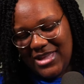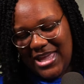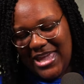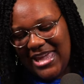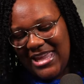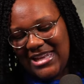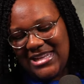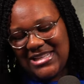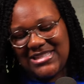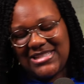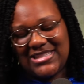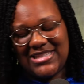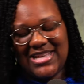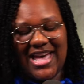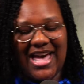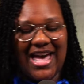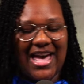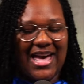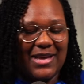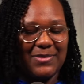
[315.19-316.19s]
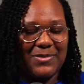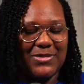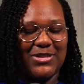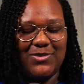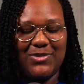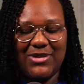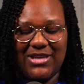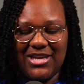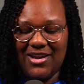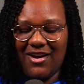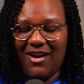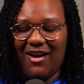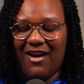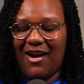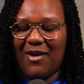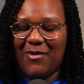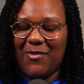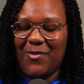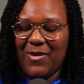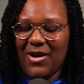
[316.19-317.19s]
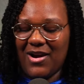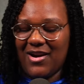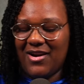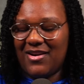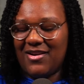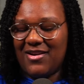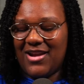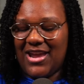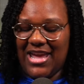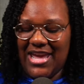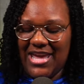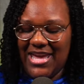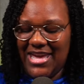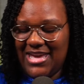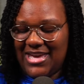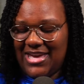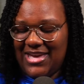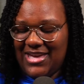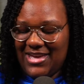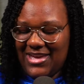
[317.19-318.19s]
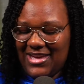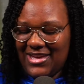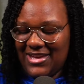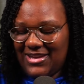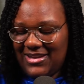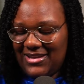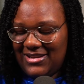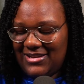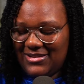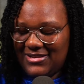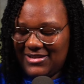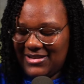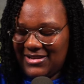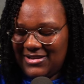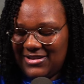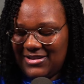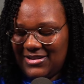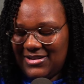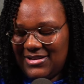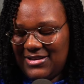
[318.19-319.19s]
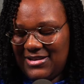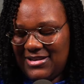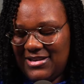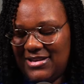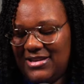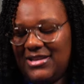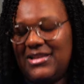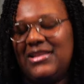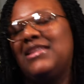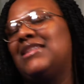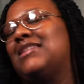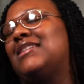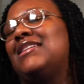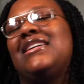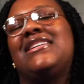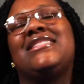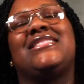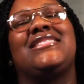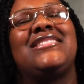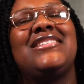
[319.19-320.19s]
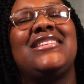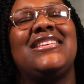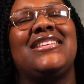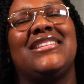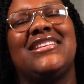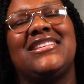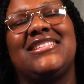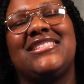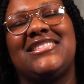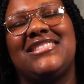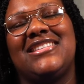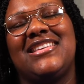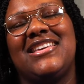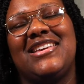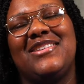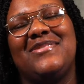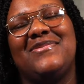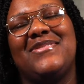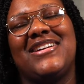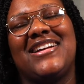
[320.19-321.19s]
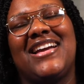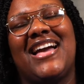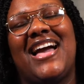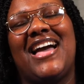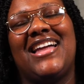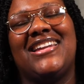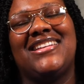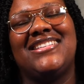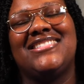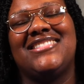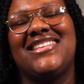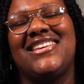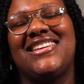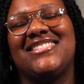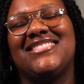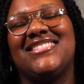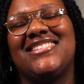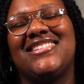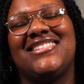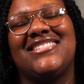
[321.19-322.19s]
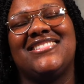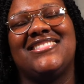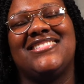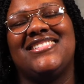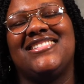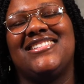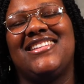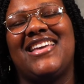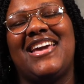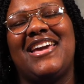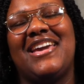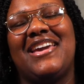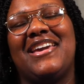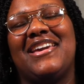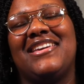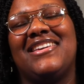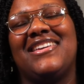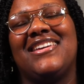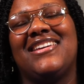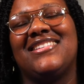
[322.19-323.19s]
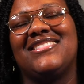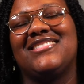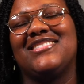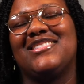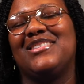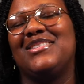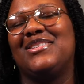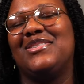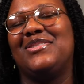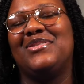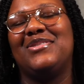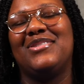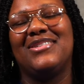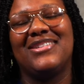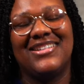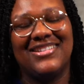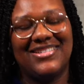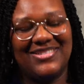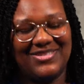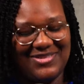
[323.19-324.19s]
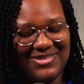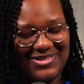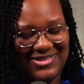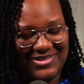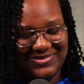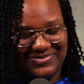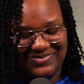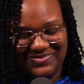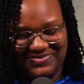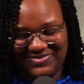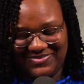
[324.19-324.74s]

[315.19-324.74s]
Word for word: It is time to get our word in. Let's see what God is saying to us today. Yes, Lord. Woo.